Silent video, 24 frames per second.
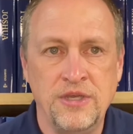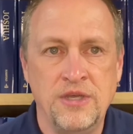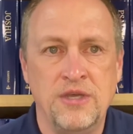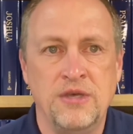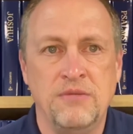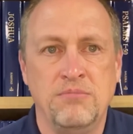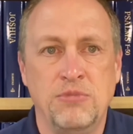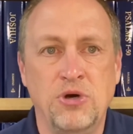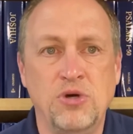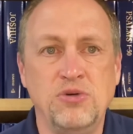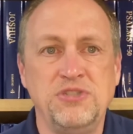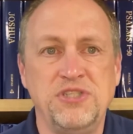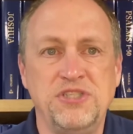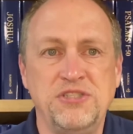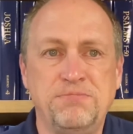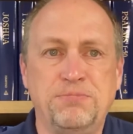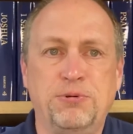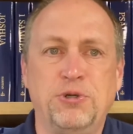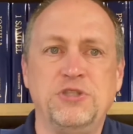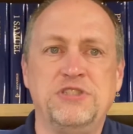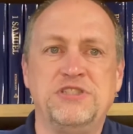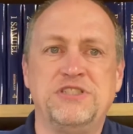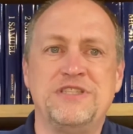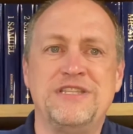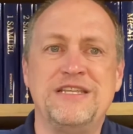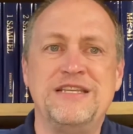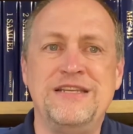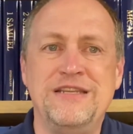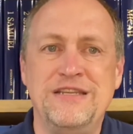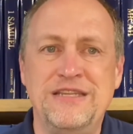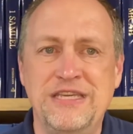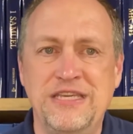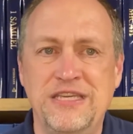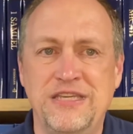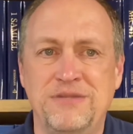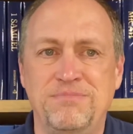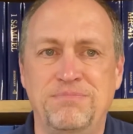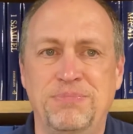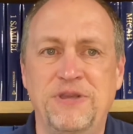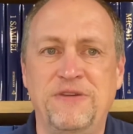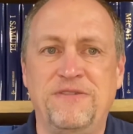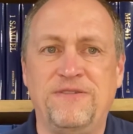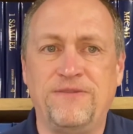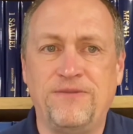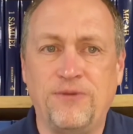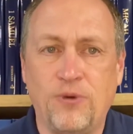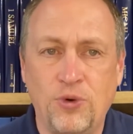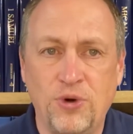Moses puts the need
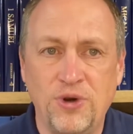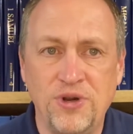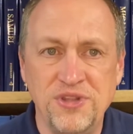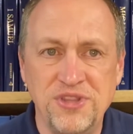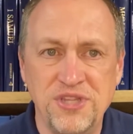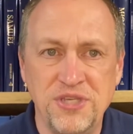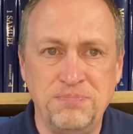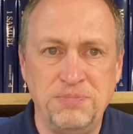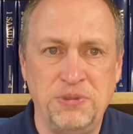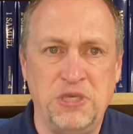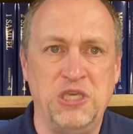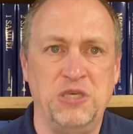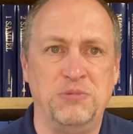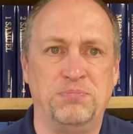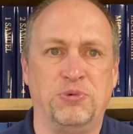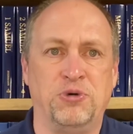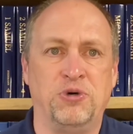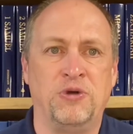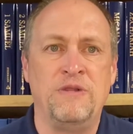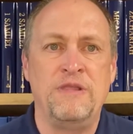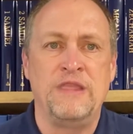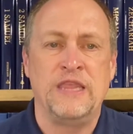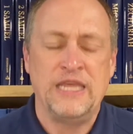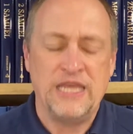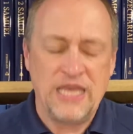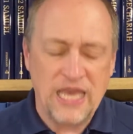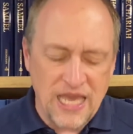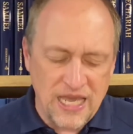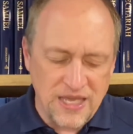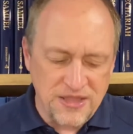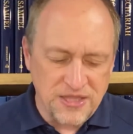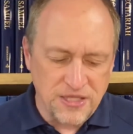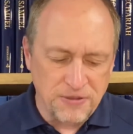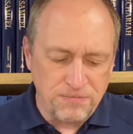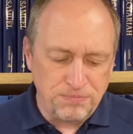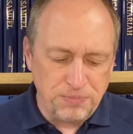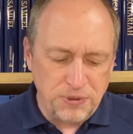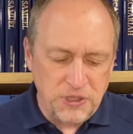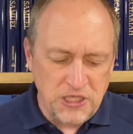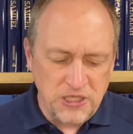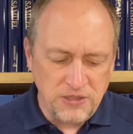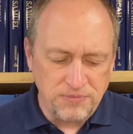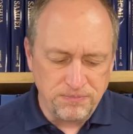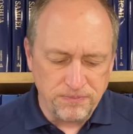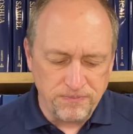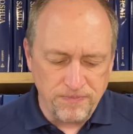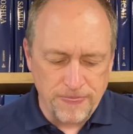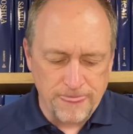before the people, and the
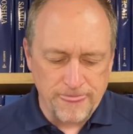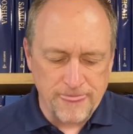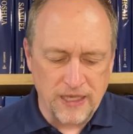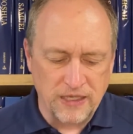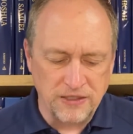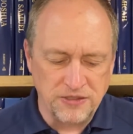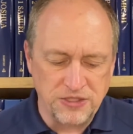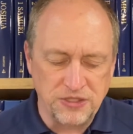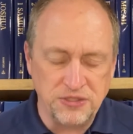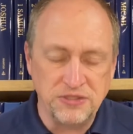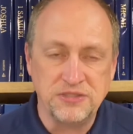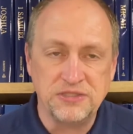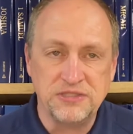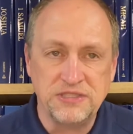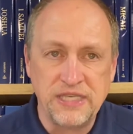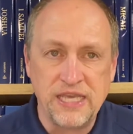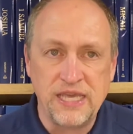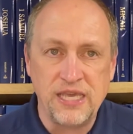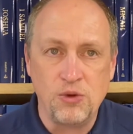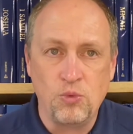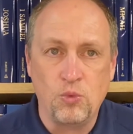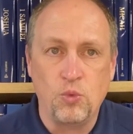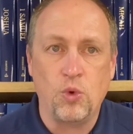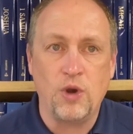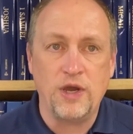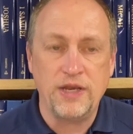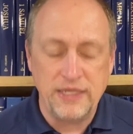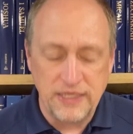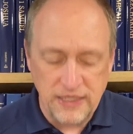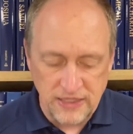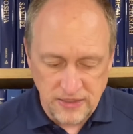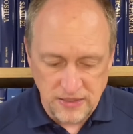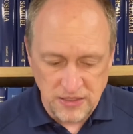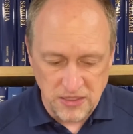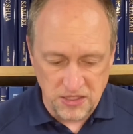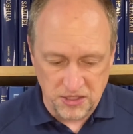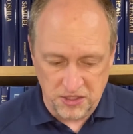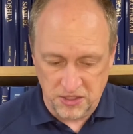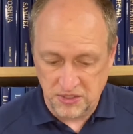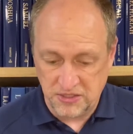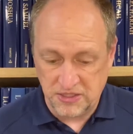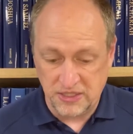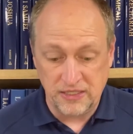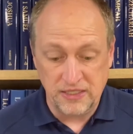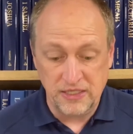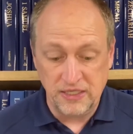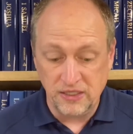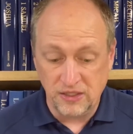people to say what he needs,
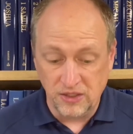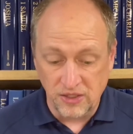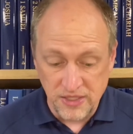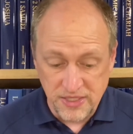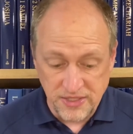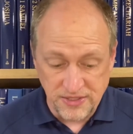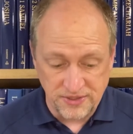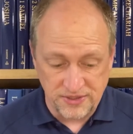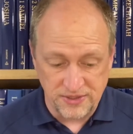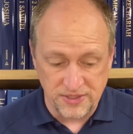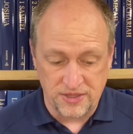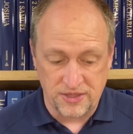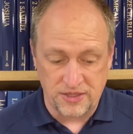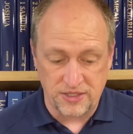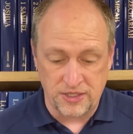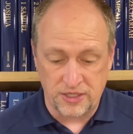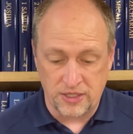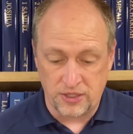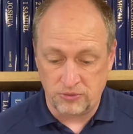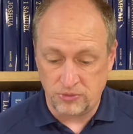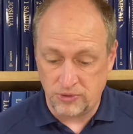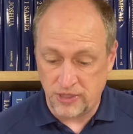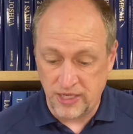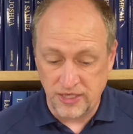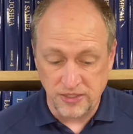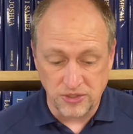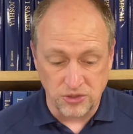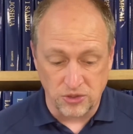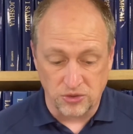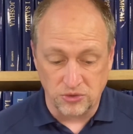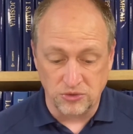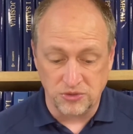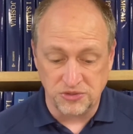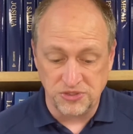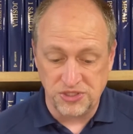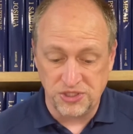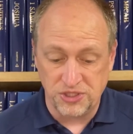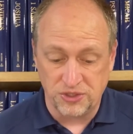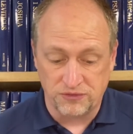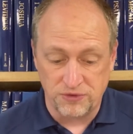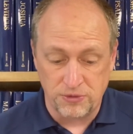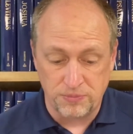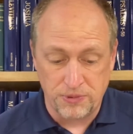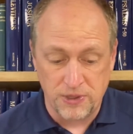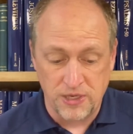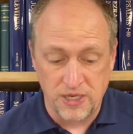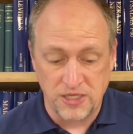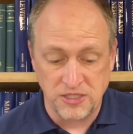and he lists it there, right? Gold, silver,
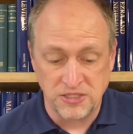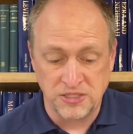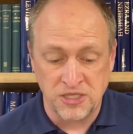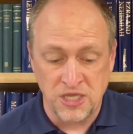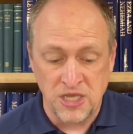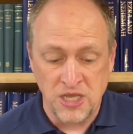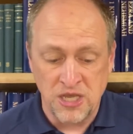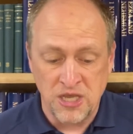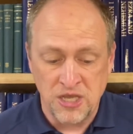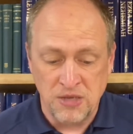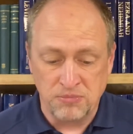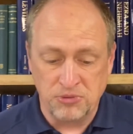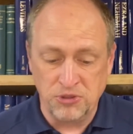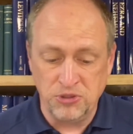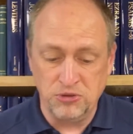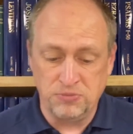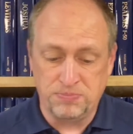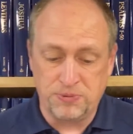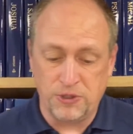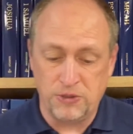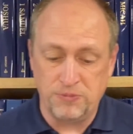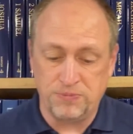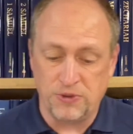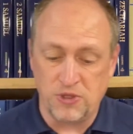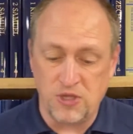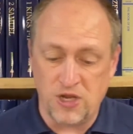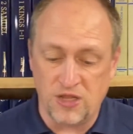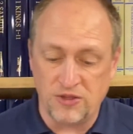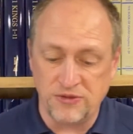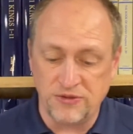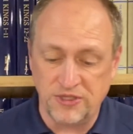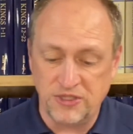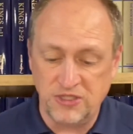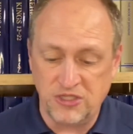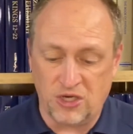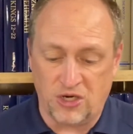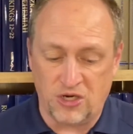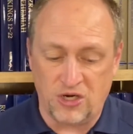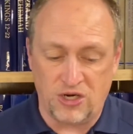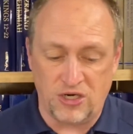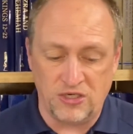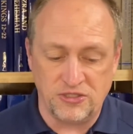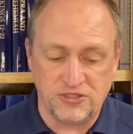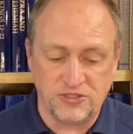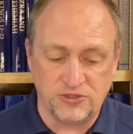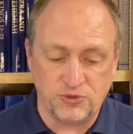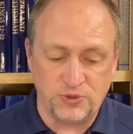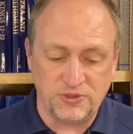bronze, blue, purple, all the
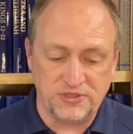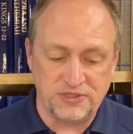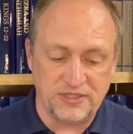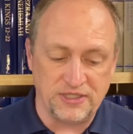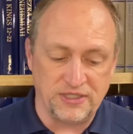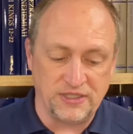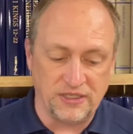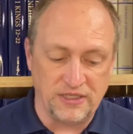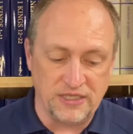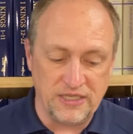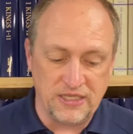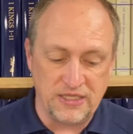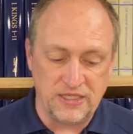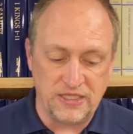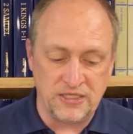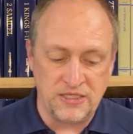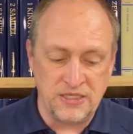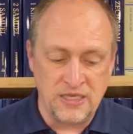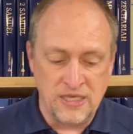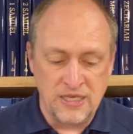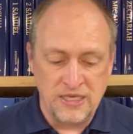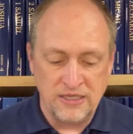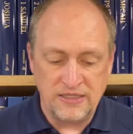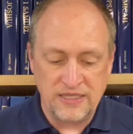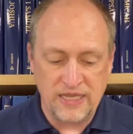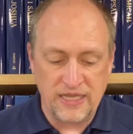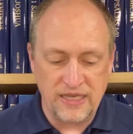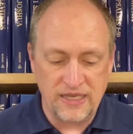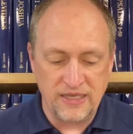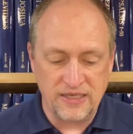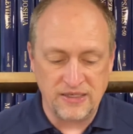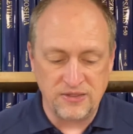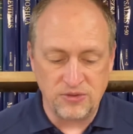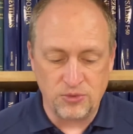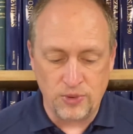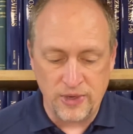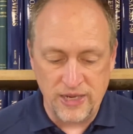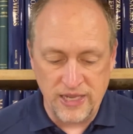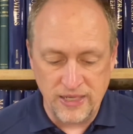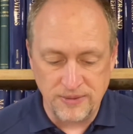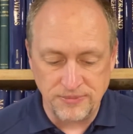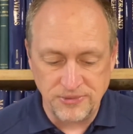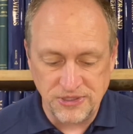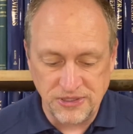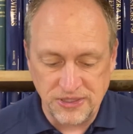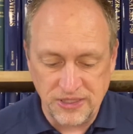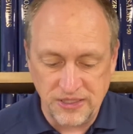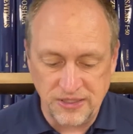yarns, twisted linen, tanned
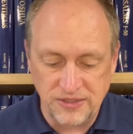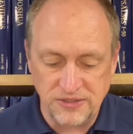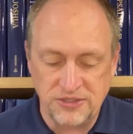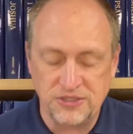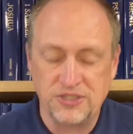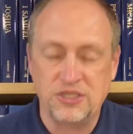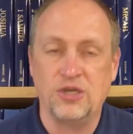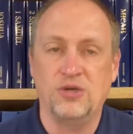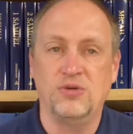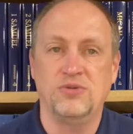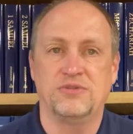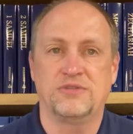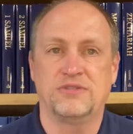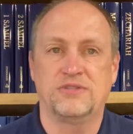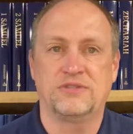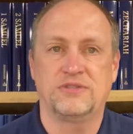ram skins, goat